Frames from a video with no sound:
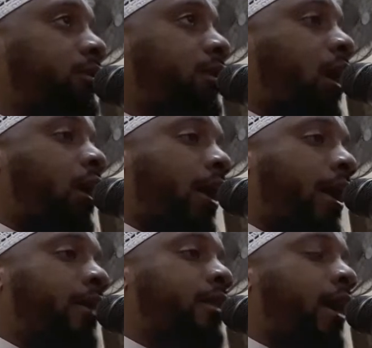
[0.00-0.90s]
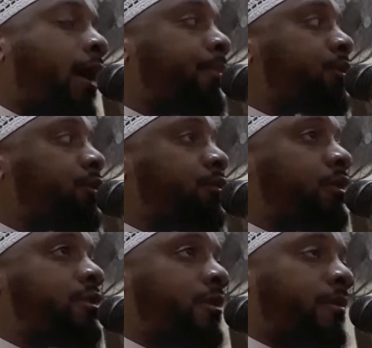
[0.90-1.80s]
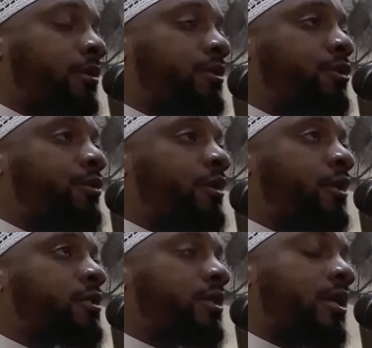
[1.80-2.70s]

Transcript: I had the opportunity to do this